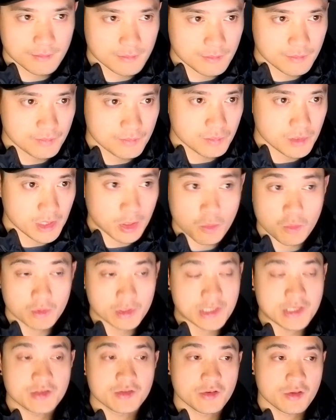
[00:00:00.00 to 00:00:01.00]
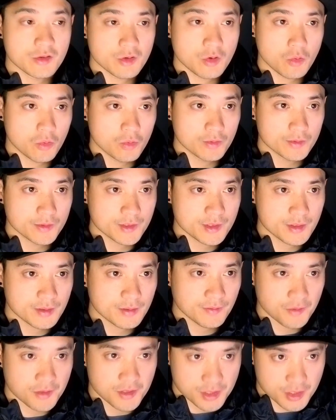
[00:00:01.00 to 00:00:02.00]
like these are the goals
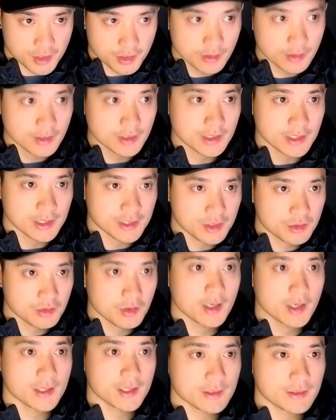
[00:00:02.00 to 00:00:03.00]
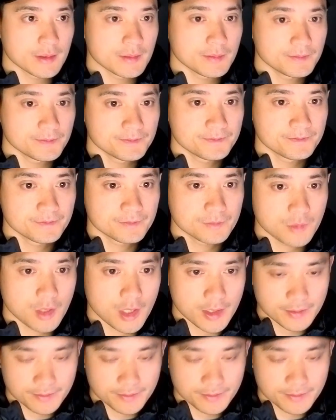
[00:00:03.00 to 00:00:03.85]
for this year, and let's try and hit them, right?